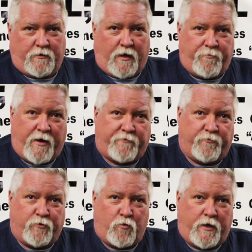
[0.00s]
Came back
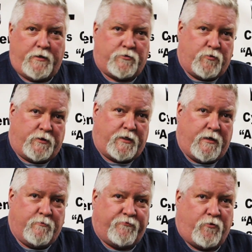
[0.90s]
from the range with the
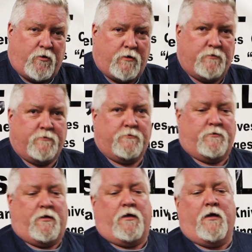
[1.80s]
M4,
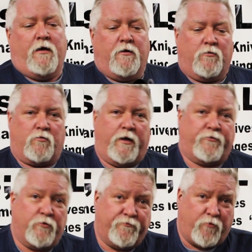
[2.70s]
ran
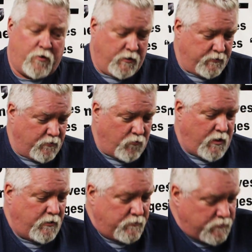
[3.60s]
through 400
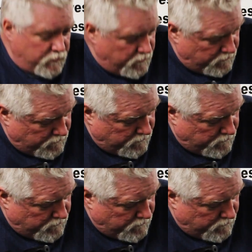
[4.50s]
rounds.